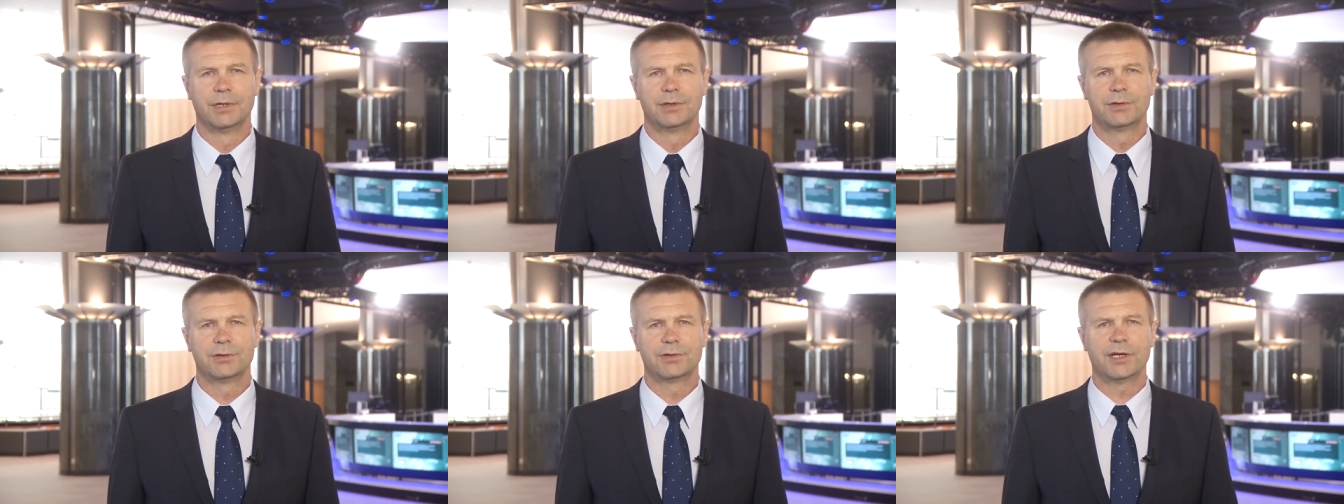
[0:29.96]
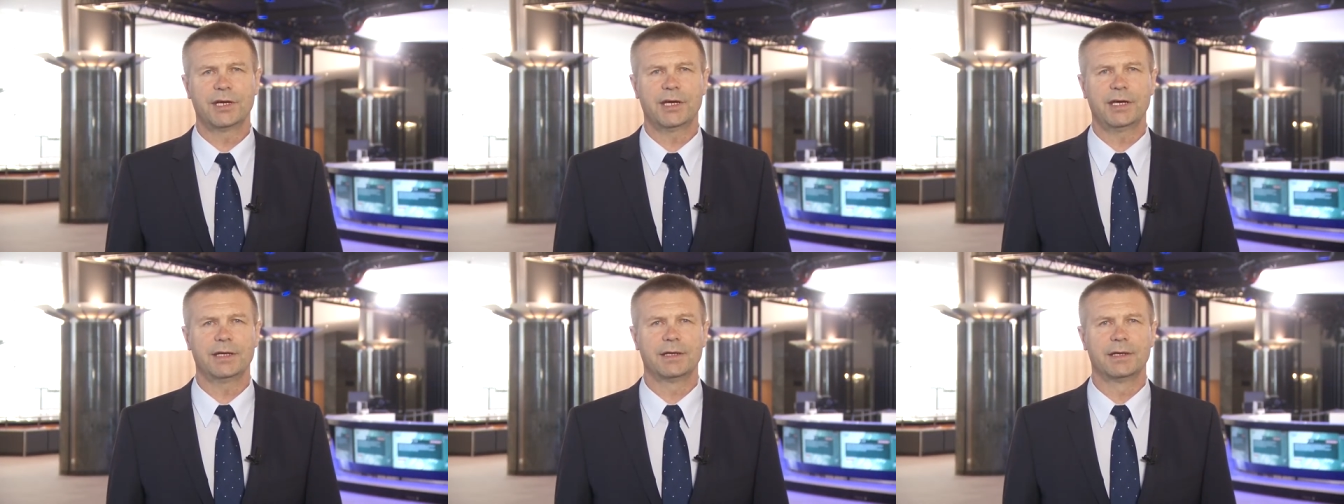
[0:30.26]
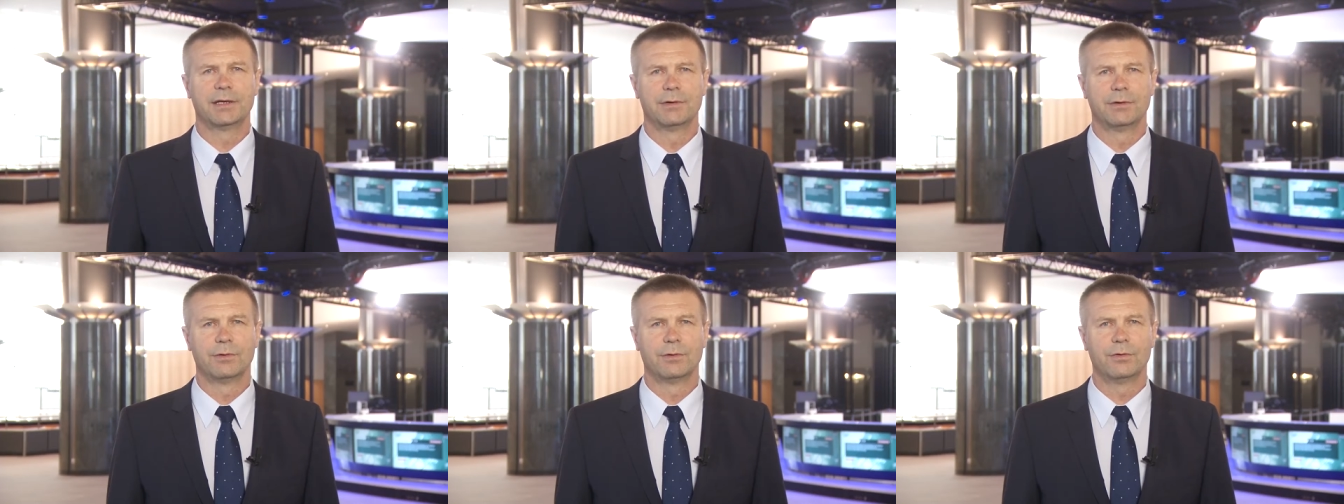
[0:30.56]
Today,
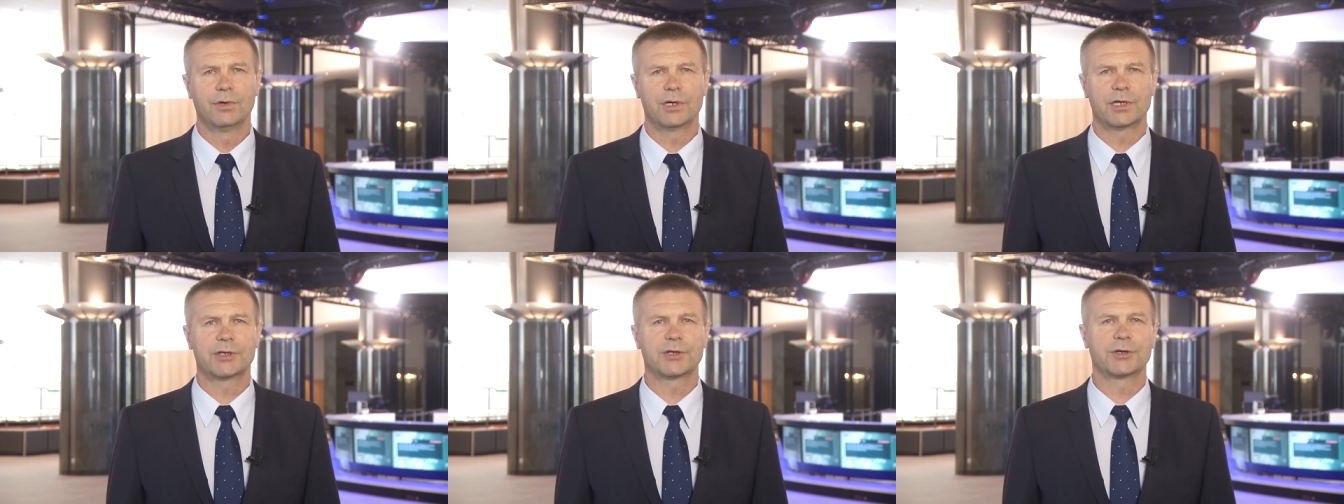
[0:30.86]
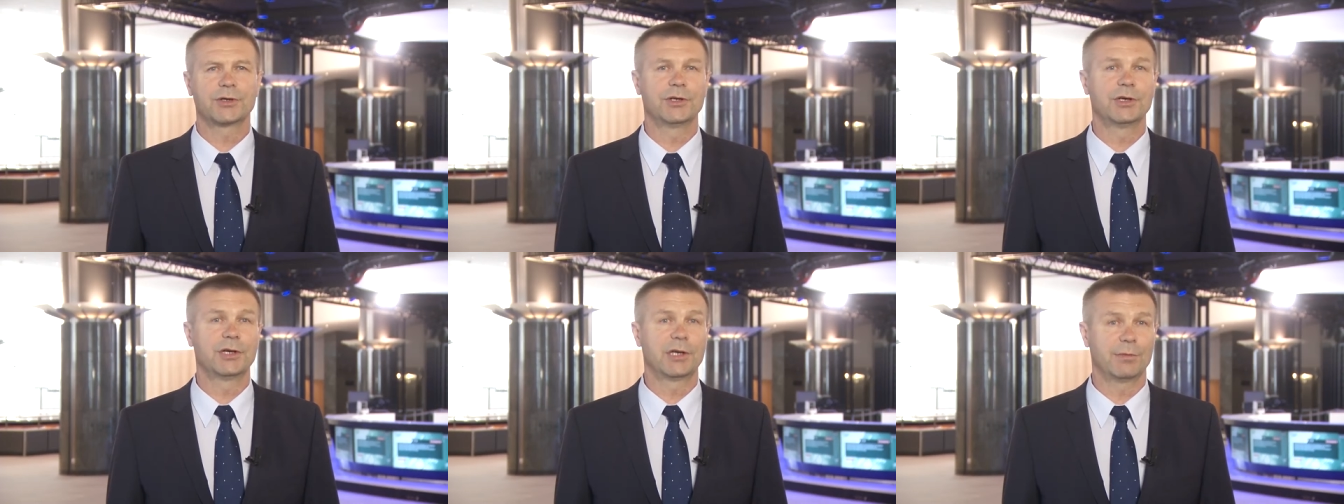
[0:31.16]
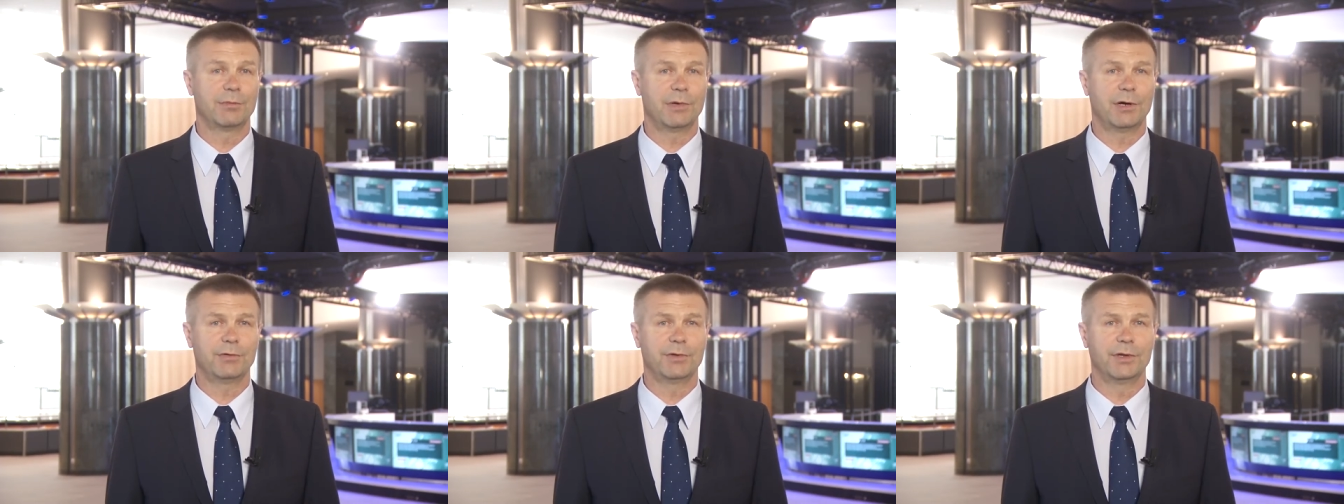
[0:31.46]
we're talking
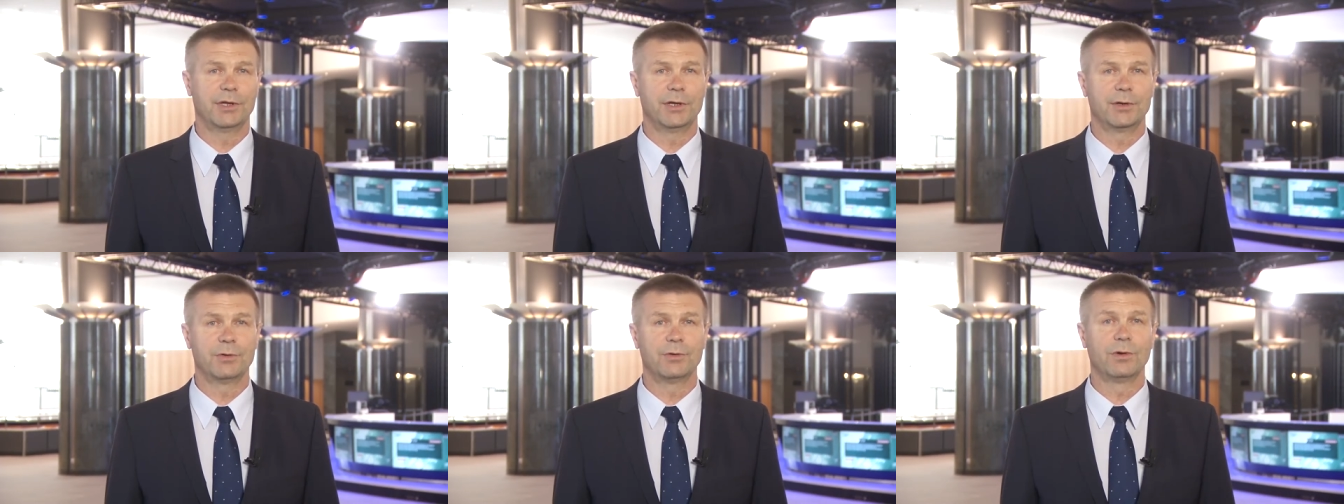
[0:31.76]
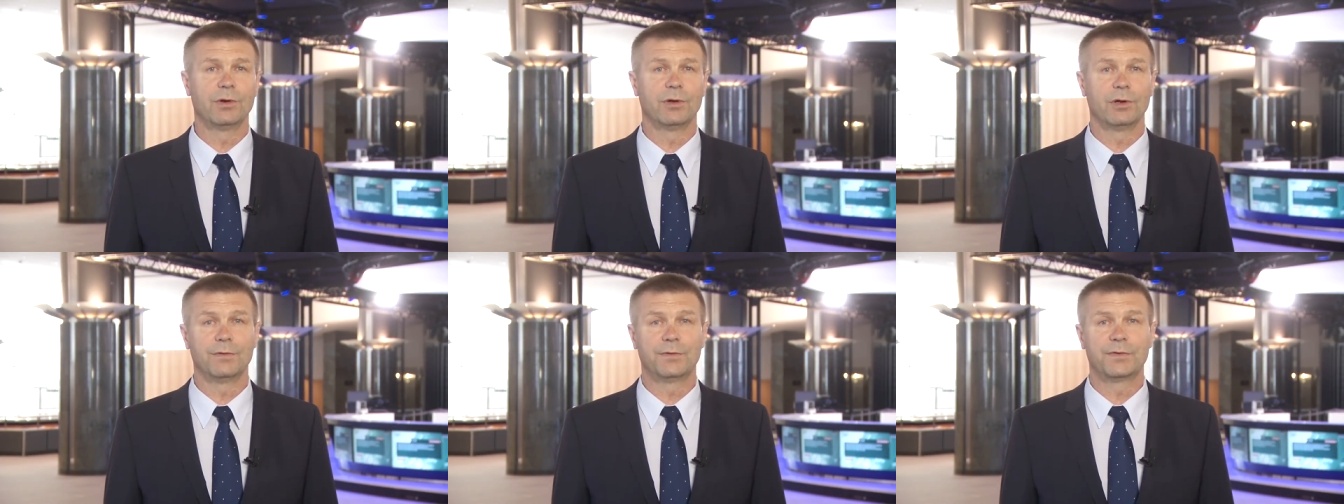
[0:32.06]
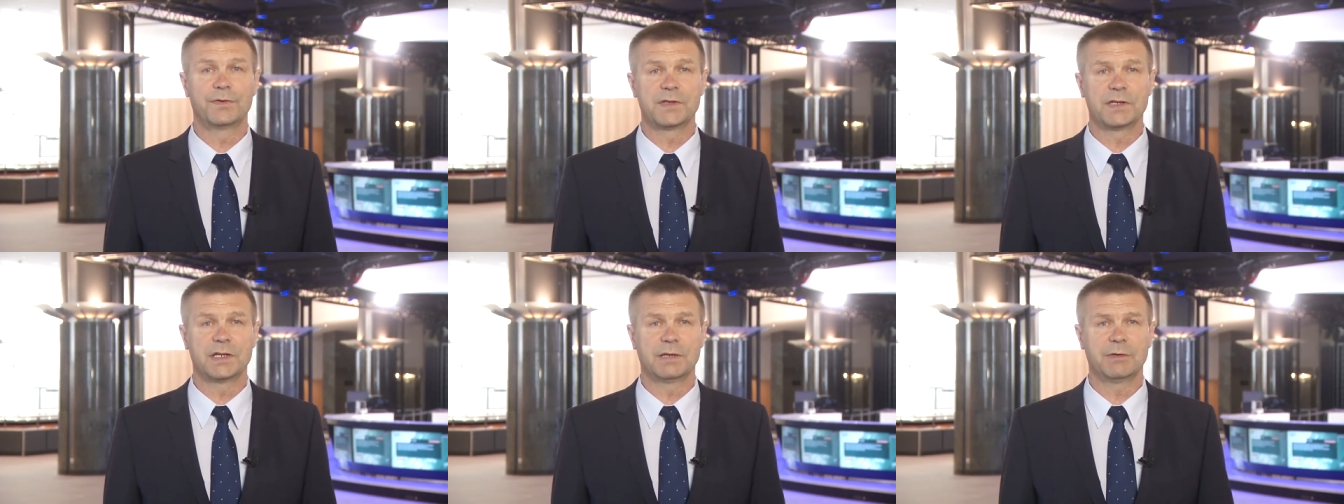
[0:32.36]
about the role of
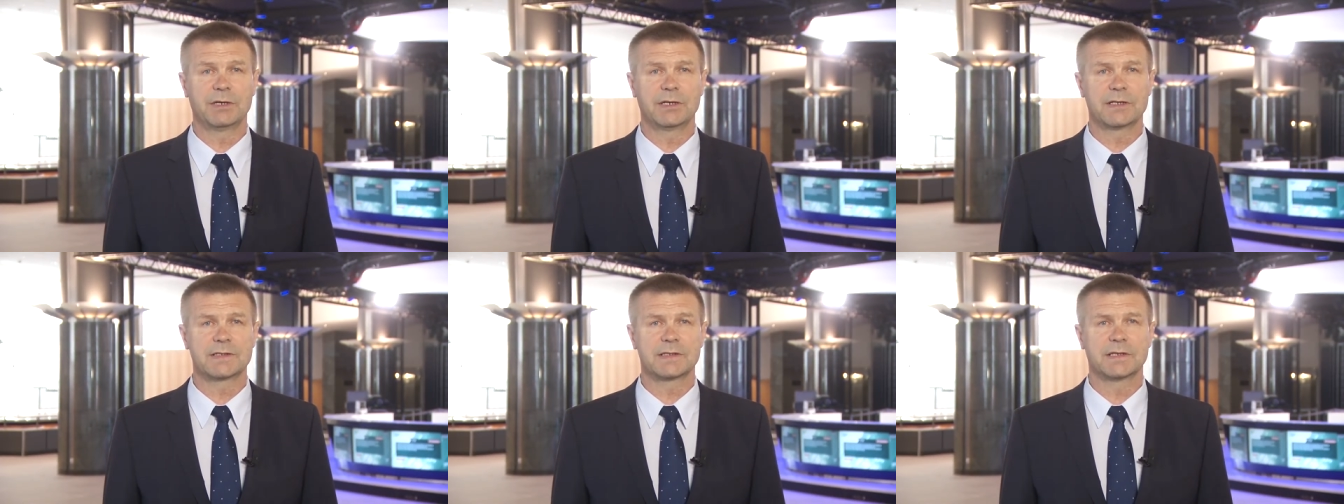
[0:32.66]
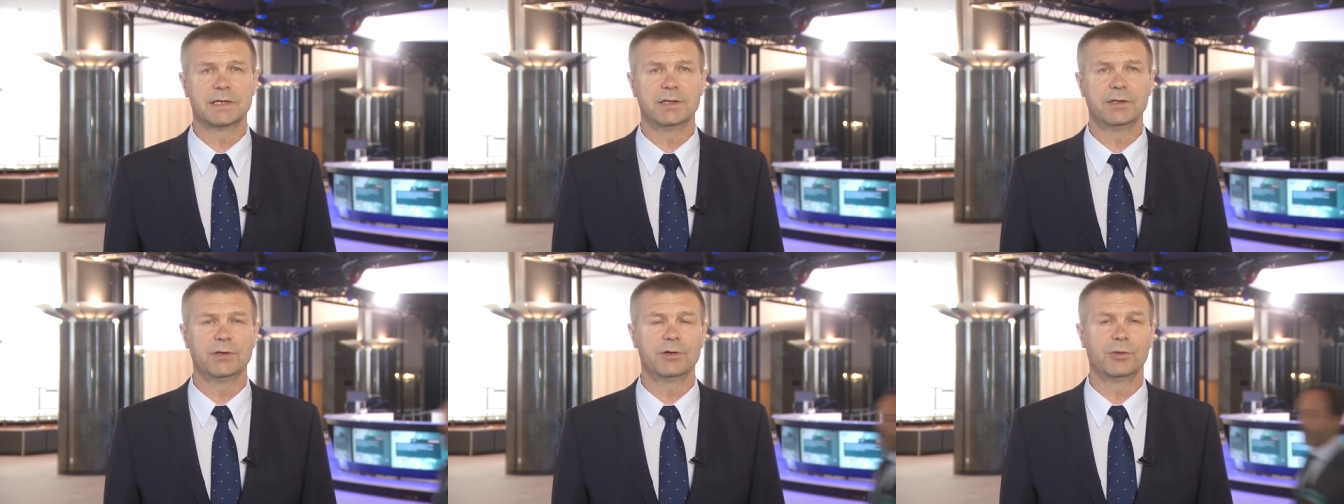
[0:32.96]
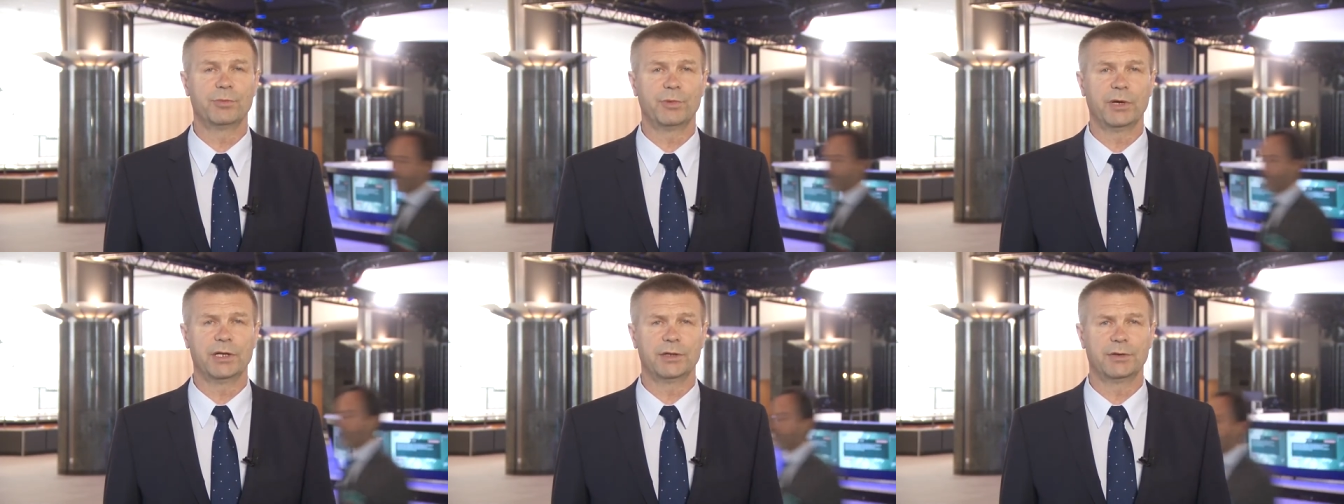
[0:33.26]
cinemas in
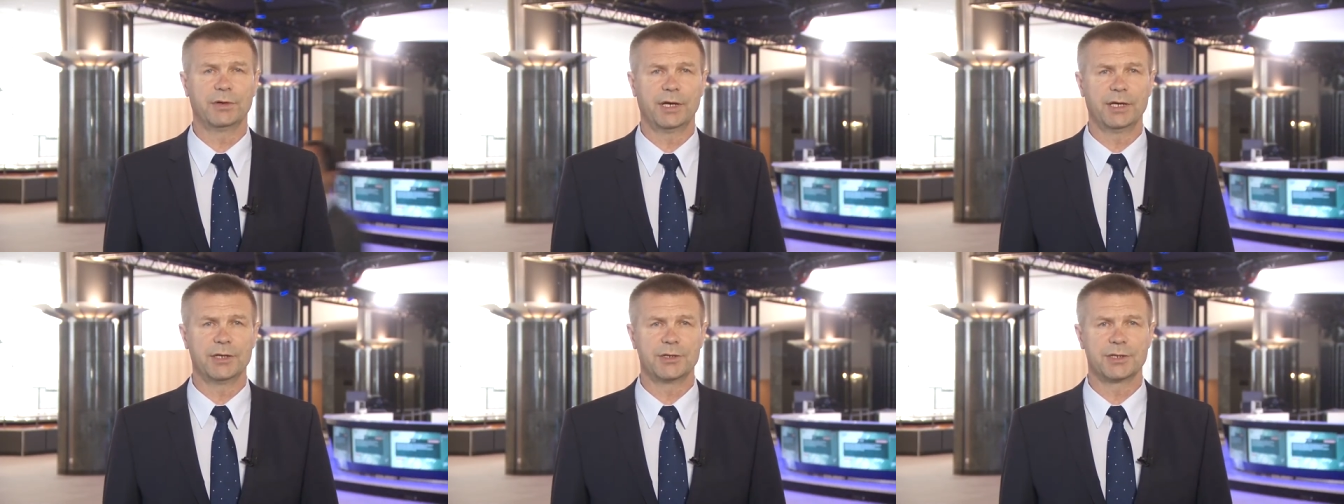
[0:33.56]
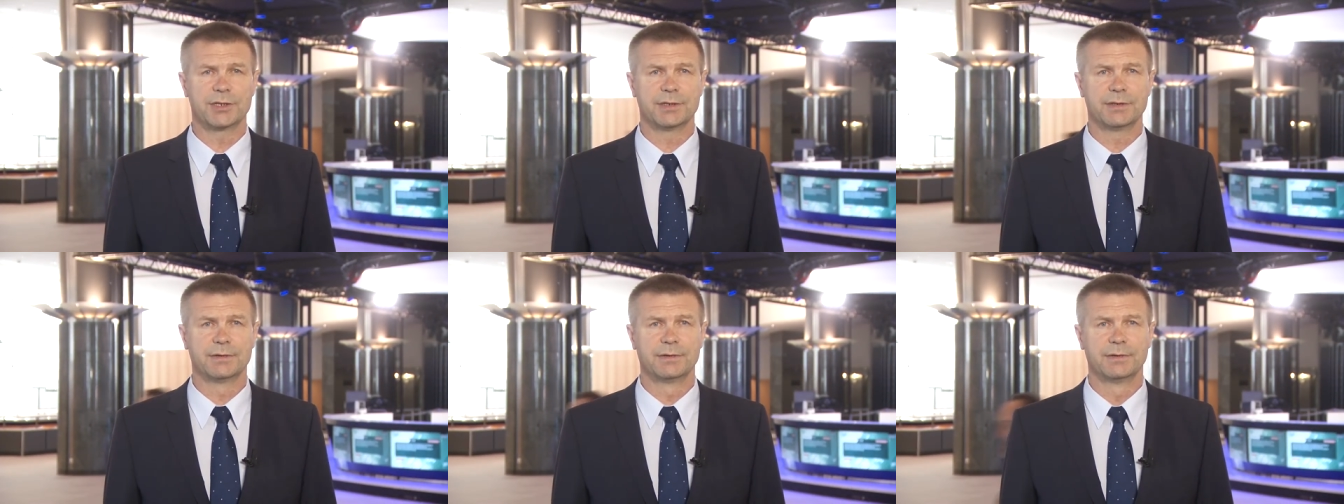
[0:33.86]
European education.